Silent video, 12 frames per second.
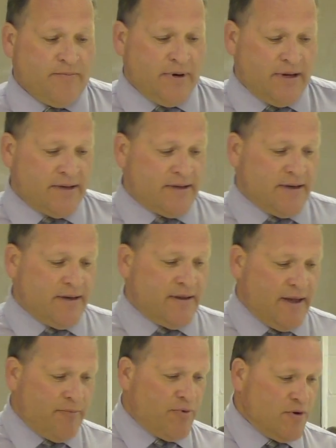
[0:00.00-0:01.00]
But
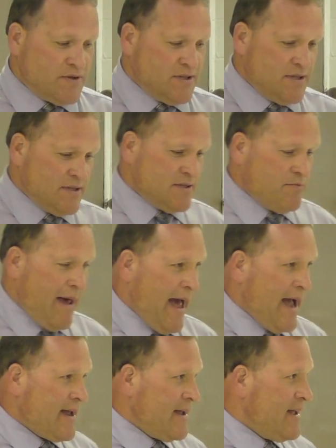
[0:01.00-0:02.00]
that person is
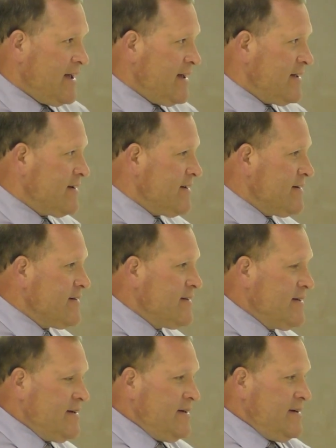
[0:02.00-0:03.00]
back again, and
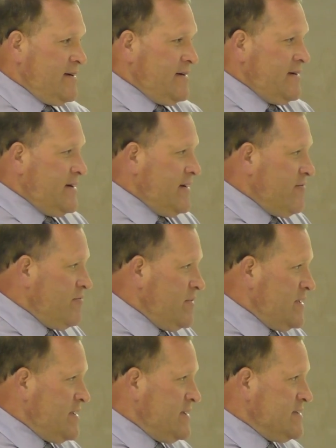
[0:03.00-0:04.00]

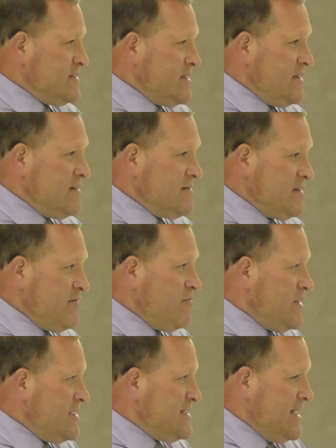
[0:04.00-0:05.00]
everybody's
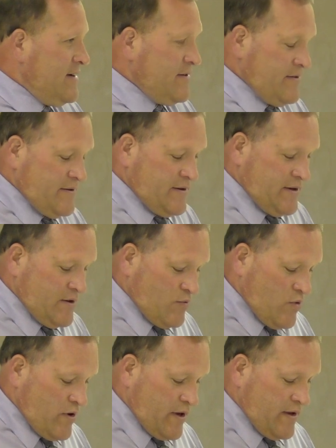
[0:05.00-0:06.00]
here and
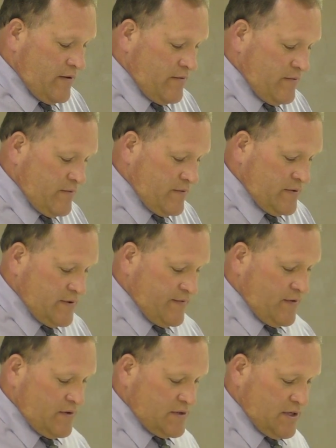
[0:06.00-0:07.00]
working as
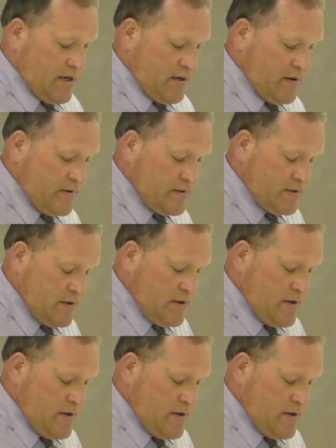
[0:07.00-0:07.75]
far as that goes.